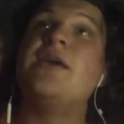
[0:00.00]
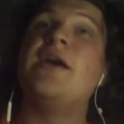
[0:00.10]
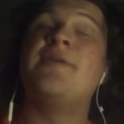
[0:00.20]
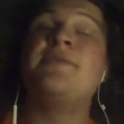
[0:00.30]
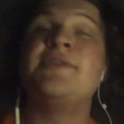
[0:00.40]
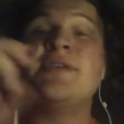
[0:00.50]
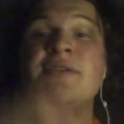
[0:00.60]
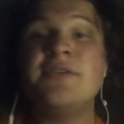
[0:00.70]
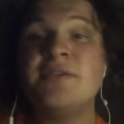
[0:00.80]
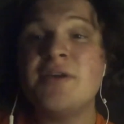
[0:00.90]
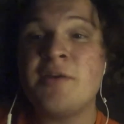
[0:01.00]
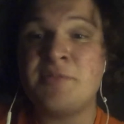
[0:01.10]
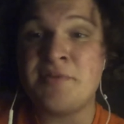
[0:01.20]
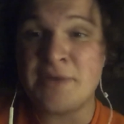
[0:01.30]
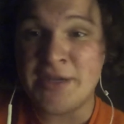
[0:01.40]
I was sitting on
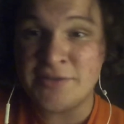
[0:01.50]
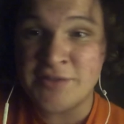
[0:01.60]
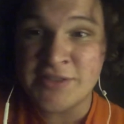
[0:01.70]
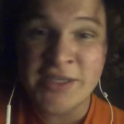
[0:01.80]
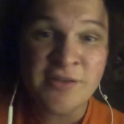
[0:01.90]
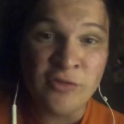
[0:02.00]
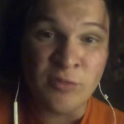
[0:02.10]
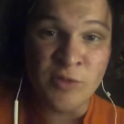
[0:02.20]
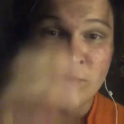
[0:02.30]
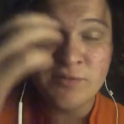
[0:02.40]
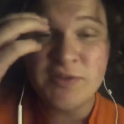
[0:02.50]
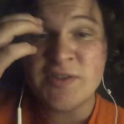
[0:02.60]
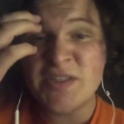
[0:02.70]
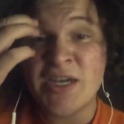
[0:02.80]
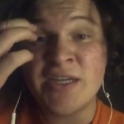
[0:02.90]
my mattress like normal,
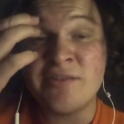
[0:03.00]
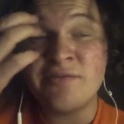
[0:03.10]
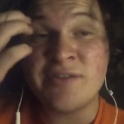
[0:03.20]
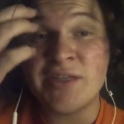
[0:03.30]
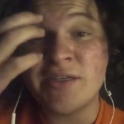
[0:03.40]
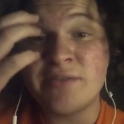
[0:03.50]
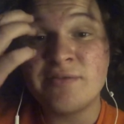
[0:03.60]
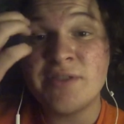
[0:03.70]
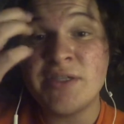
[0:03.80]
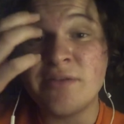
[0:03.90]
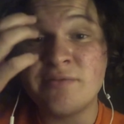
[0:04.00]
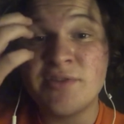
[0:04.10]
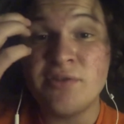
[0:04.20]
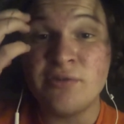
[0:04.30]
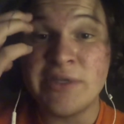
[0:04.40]
just kind of,
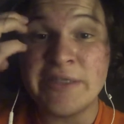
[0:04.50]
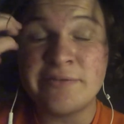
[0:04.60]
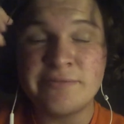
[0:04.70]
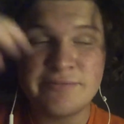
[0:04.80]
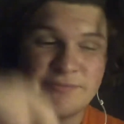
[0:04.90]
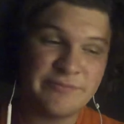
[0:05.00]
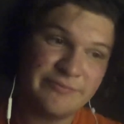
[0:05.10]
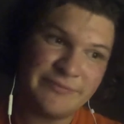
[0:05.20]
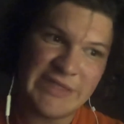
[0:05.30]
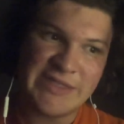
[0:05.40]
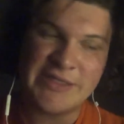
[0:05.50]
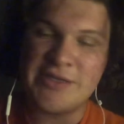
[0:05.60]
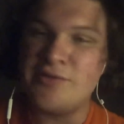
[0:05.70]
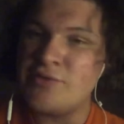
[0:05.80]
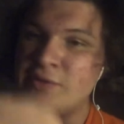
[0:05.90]
doodling, as I
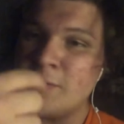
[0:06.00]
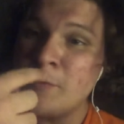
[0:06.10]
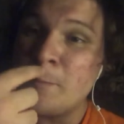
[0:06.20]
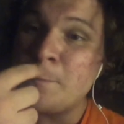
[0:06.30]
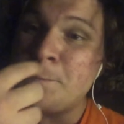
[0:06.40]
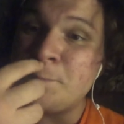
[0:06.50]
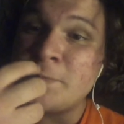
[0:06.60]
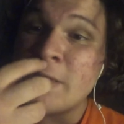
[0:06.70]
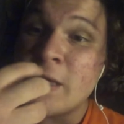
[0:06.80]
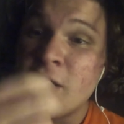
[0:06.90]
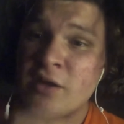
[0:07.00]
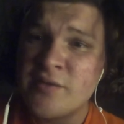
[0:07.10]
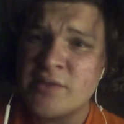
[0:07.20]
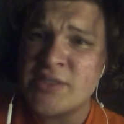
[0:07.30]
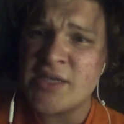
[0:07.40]
usually do. All
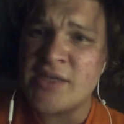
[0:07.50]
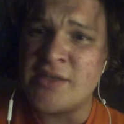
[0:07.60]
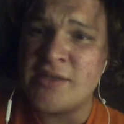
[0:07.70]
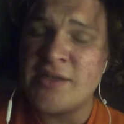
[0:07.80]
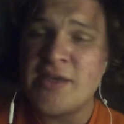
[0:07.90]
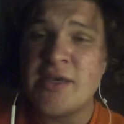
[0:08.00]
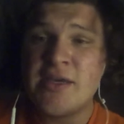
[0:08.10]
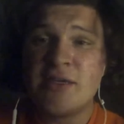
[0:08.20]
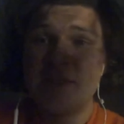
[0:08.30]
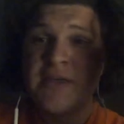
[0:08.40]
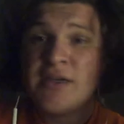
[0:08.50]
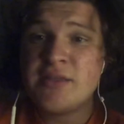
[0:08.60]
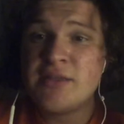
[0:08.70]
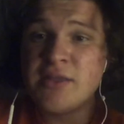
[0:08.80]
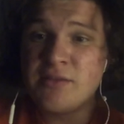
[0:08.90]
of a sudden,
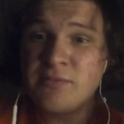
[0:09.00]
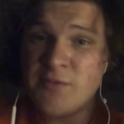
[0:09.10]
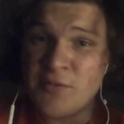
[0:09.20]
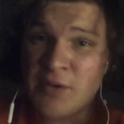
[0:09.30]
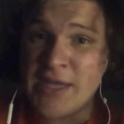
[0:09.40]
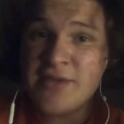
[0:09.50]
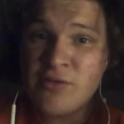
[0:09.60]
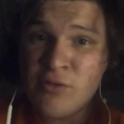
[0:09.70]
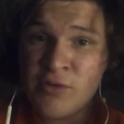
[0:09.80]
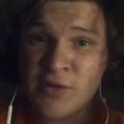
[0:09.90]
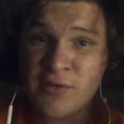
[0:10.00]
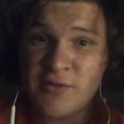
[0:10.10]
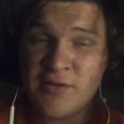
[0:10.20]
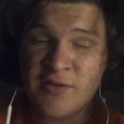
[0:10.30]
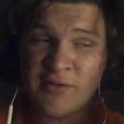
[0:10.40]
the right corner
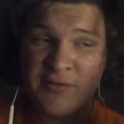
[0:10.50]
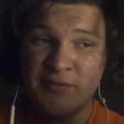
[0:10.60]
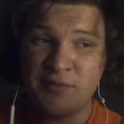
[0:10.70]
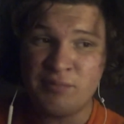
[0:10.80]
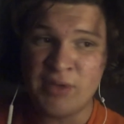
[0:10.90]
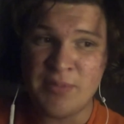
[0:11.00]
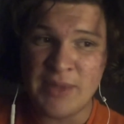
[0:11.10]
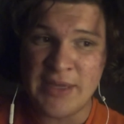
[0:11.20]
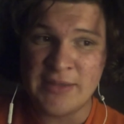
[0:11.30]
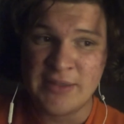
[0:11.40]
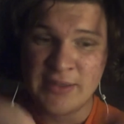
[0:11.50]
of my bed